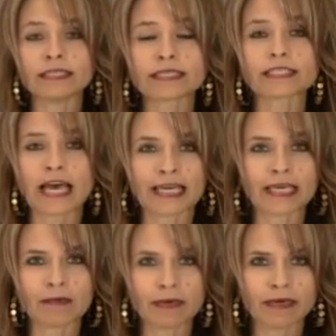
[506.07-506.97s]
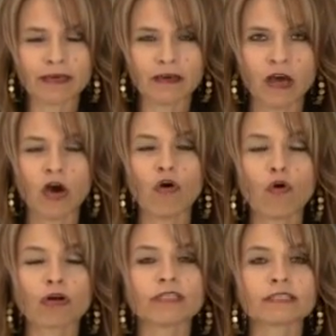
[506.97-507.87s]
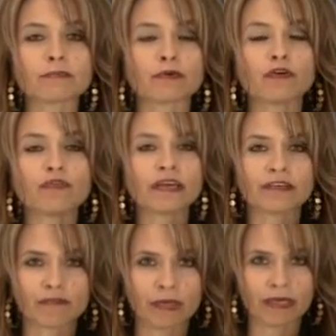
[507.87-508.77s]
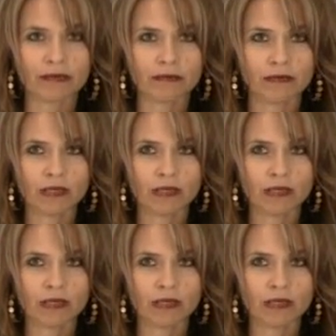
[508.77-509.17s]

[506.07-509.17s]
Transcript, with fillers: disliking me or disapproving of me.